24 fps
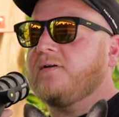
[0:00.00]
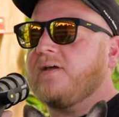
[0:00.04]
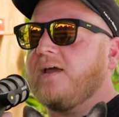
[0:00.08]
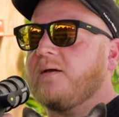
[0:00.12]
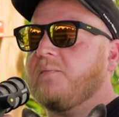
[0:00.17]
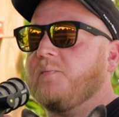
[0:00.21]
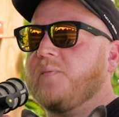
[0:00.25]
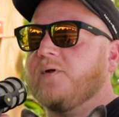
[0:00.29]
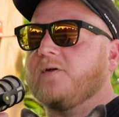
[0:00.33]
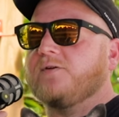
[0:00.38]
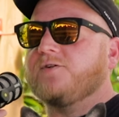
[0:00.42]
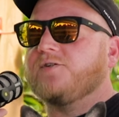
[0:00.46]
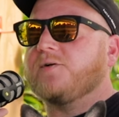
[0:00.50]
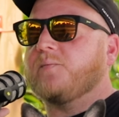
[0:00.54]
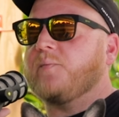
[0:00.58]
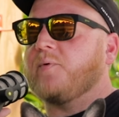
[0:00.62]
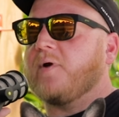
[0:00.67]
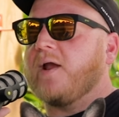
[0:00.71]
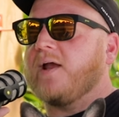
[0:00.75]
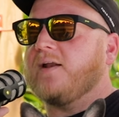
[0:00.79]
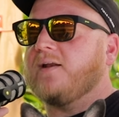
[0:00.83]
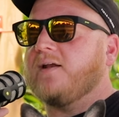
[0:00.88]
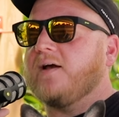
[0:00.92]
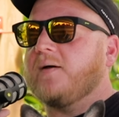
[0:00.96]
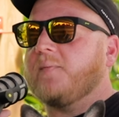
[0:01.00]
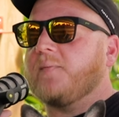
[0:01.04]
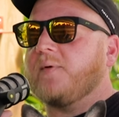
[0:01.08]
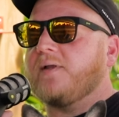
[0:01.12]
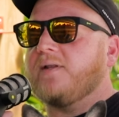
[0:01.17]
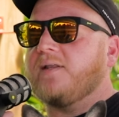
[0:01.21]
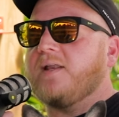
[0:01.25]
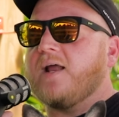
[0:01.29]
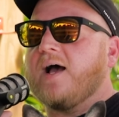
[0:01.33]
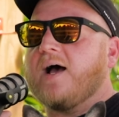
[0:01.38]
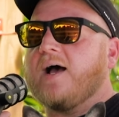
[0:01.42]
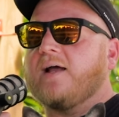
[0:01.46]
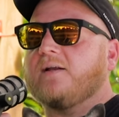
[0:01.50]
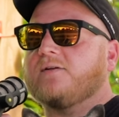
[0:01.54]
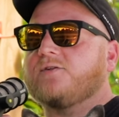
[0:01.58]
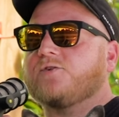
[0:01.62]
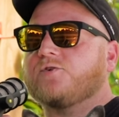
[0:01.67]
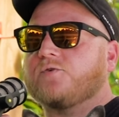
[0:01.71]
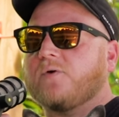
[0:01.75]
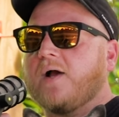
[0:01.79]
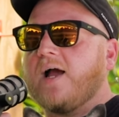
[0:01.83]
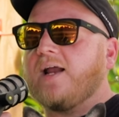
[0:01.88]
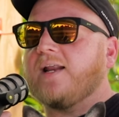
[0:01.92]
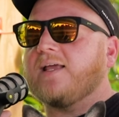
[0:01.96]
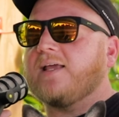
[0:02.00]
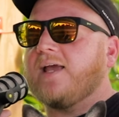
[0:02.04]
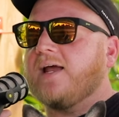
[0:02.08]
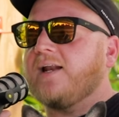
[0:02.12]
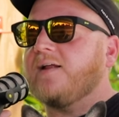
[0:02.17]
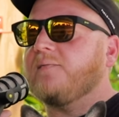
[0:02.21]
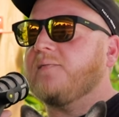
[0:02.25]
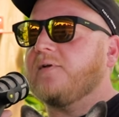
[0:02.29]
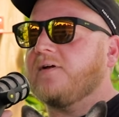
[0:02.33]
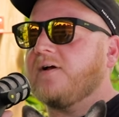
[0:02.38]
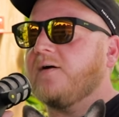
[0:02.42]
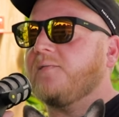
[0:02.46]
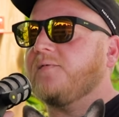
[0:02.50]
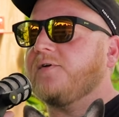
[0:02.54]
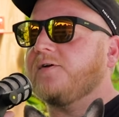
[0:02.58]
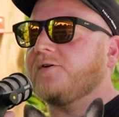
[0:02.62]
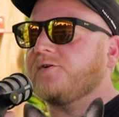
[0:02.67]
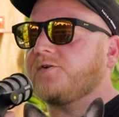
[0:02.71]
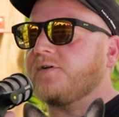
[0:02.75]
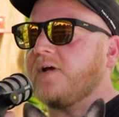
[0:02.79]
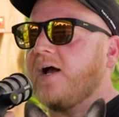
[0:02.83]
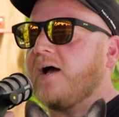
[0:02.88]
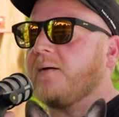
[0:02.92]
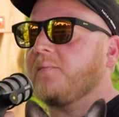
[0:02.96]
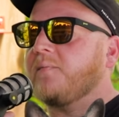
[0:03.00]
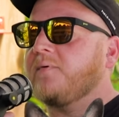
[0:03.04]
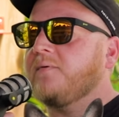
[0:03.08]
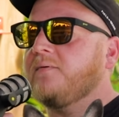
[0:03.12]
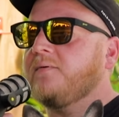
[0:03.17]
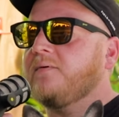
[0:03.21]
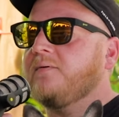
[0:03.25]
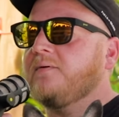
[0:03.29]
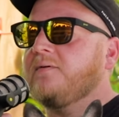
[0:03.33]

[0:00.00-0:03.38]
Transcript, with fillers: and build your brand up and not try to get him to come to your shop.